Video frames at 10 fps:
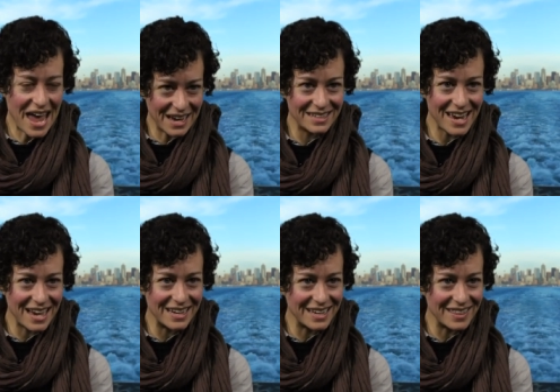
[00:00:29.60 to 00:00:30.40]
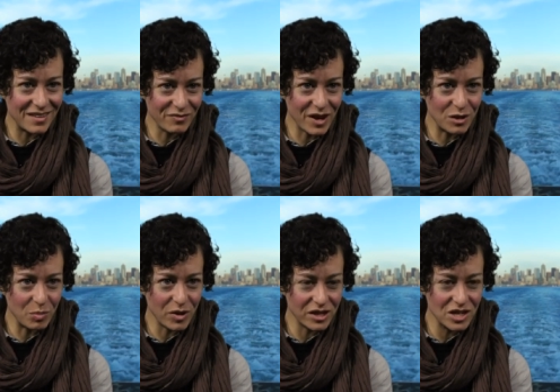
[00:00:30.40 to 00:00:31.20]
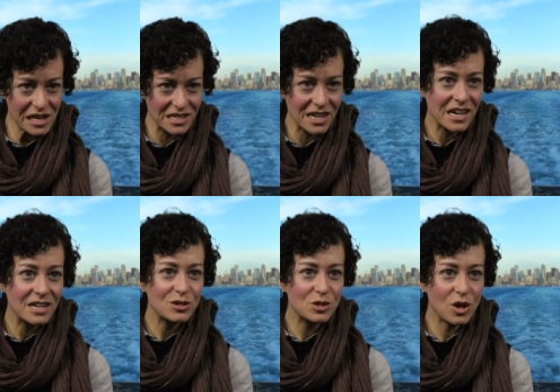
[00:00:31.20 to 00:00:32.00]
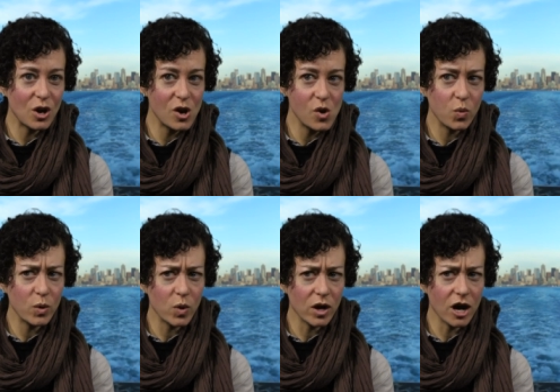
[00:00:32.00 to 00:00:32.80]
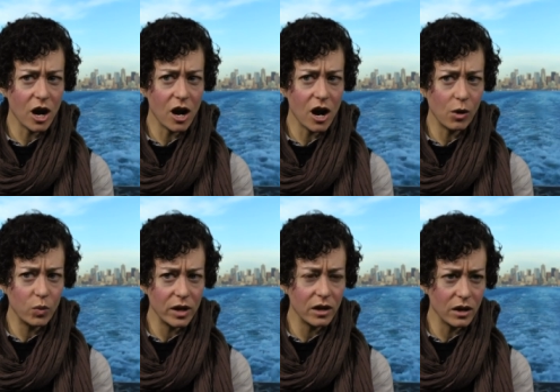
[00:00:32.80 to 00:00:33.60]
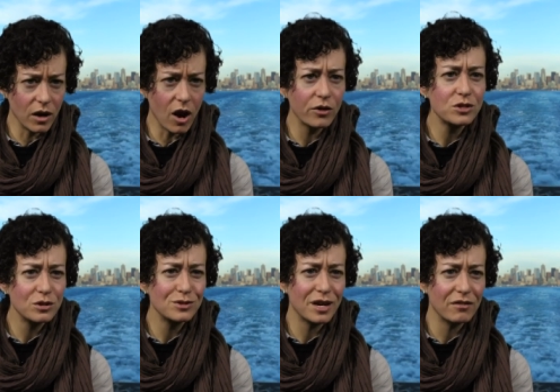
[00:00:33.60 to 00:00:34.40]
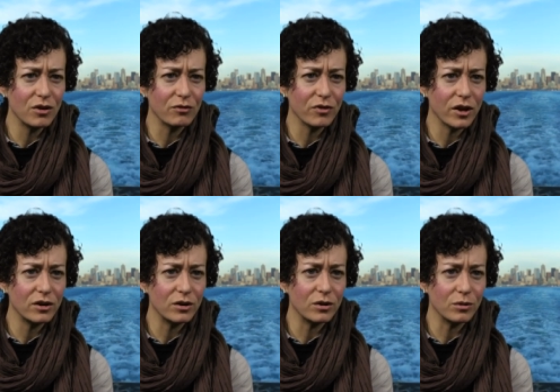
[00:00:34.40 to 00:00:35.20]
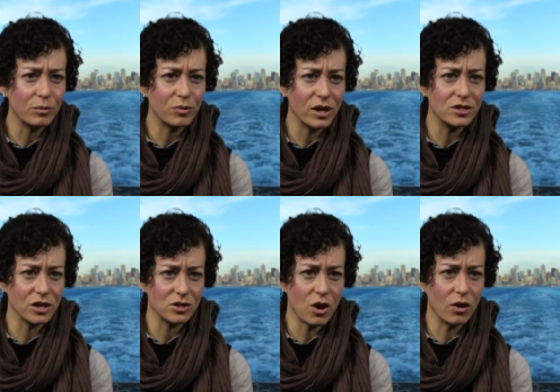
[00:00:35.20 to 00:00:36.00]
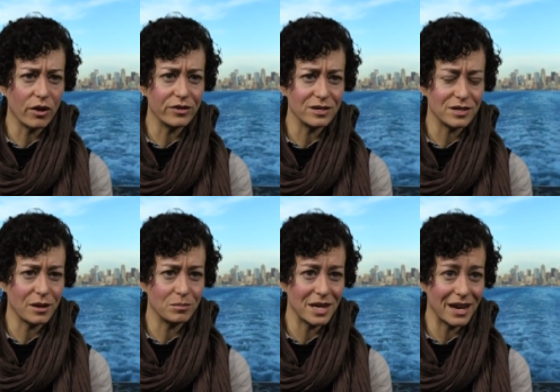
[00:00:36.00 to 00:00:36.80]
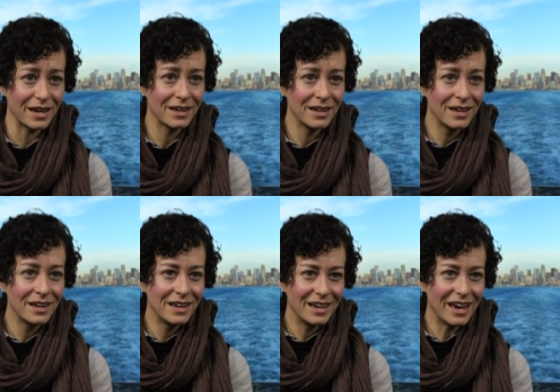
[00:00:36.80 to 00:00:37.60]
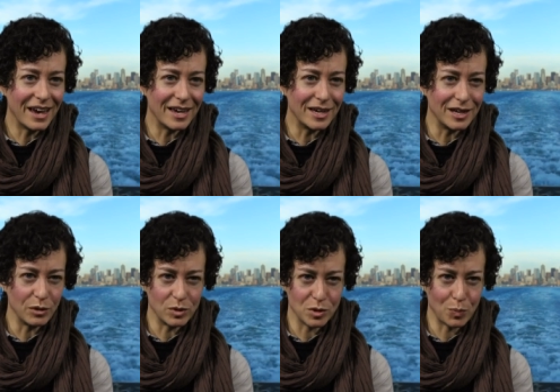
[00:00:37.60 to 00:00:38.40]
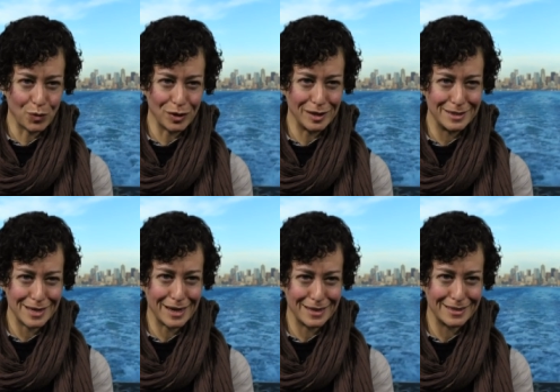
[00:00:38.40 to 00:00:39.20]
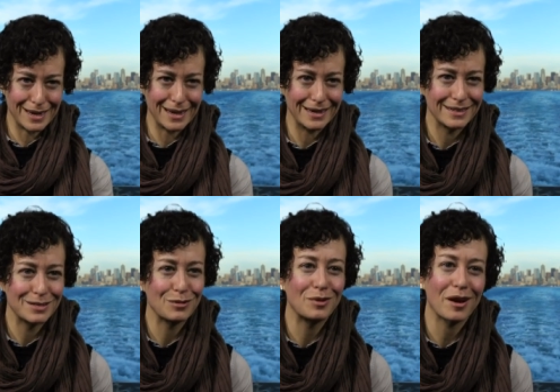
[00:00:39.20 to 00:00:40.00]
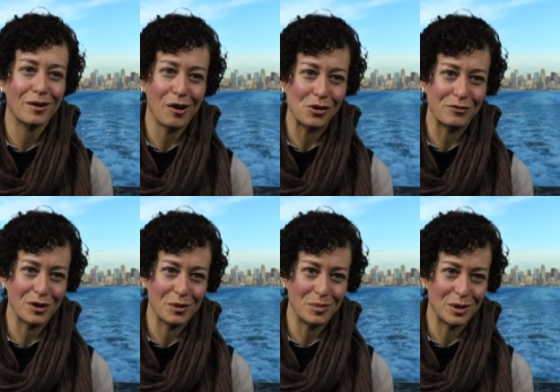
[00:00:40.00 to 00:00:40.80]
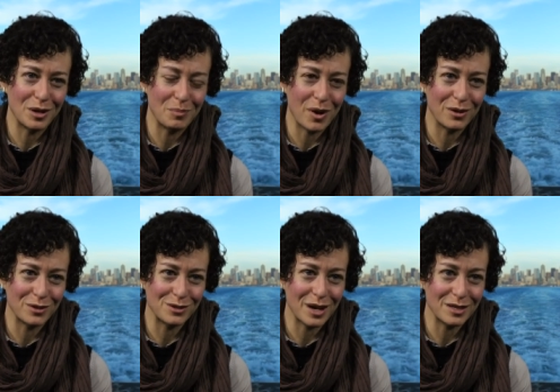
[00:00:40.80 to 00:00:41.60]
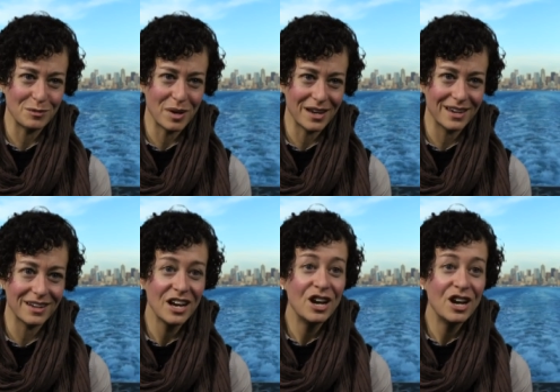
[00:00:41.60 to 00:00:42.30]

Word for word: and adding in the final project. So we were, we, all the students gave their final projects all on the same day. And it was a pretty tight day. So not all of the community partners got to make it.